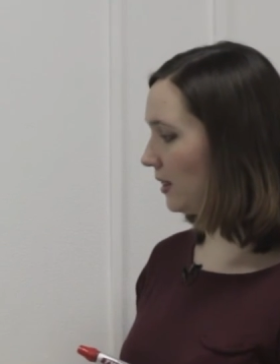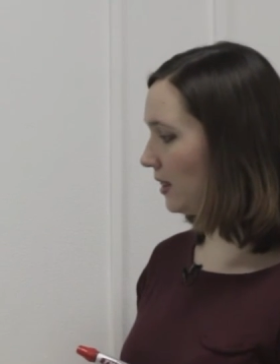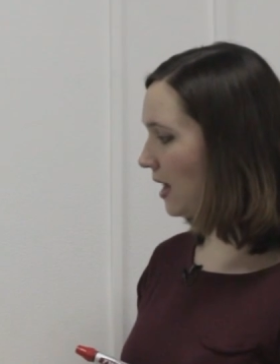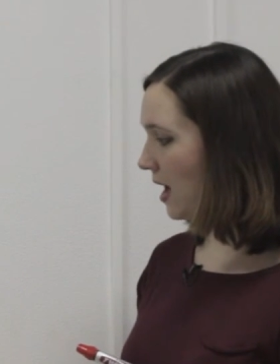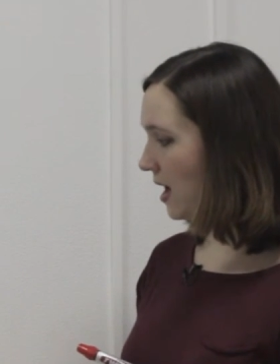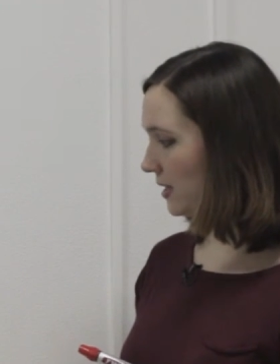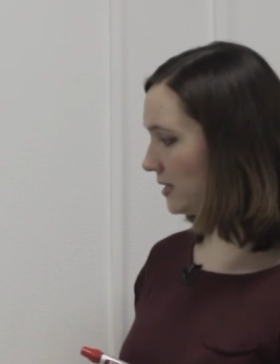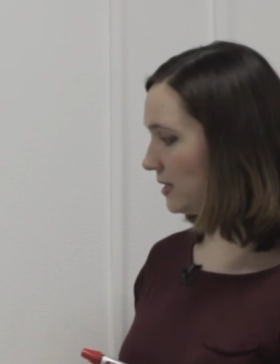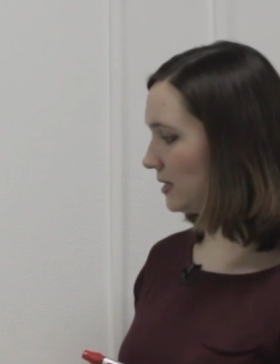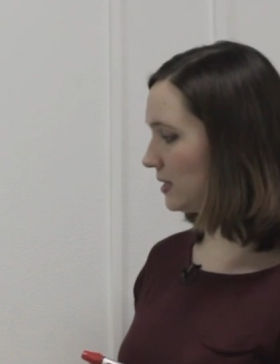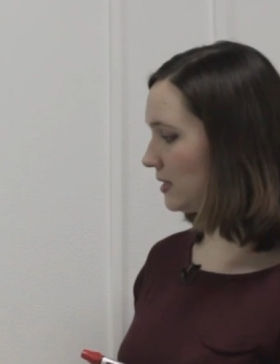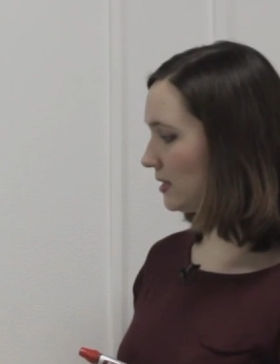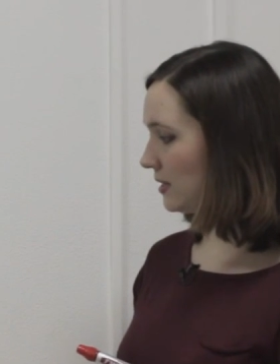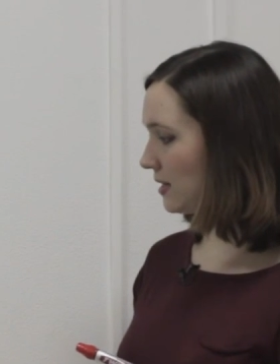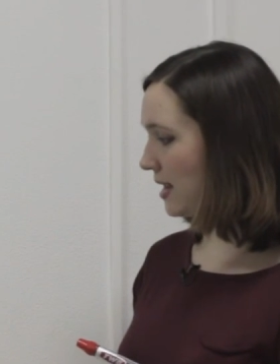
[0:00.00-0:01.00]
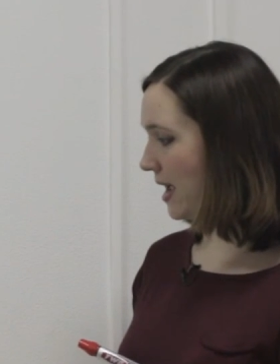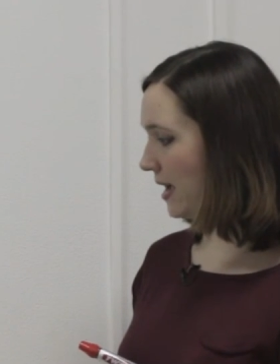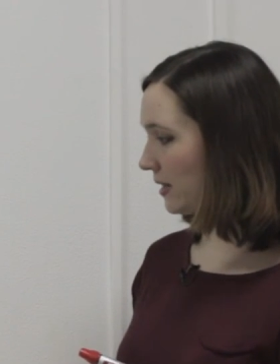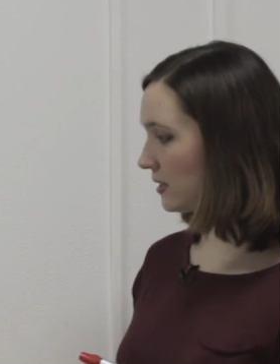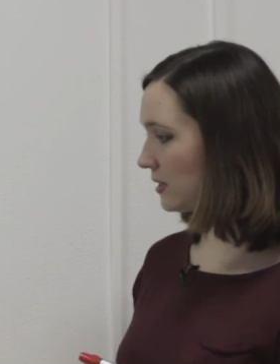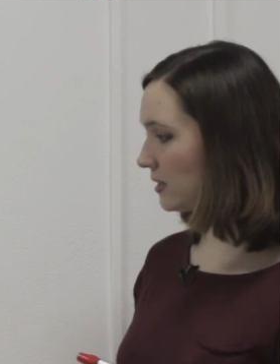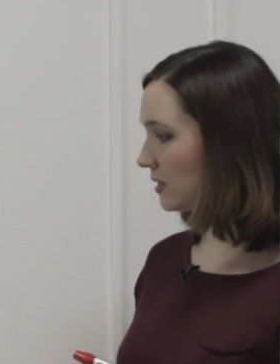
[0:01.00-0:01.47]
last,
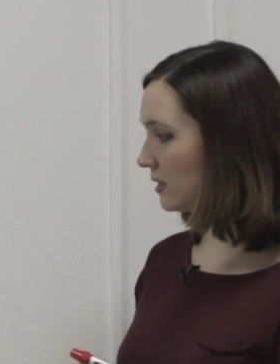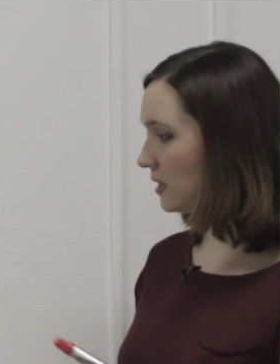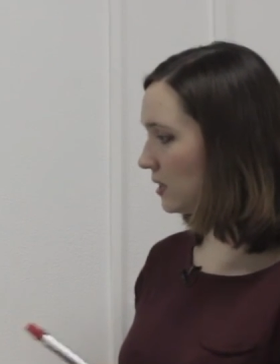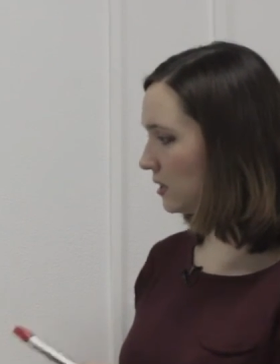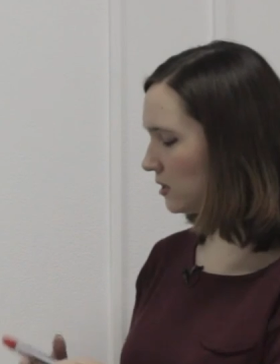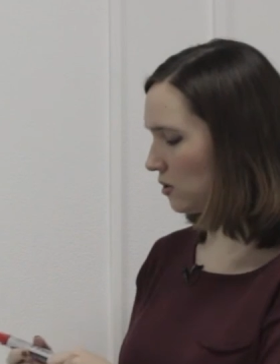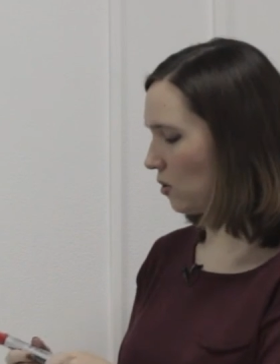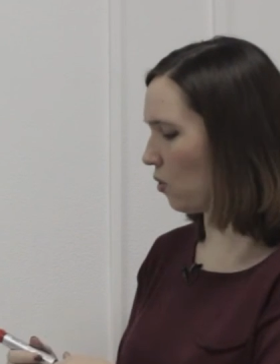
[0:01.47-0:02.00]
next, this,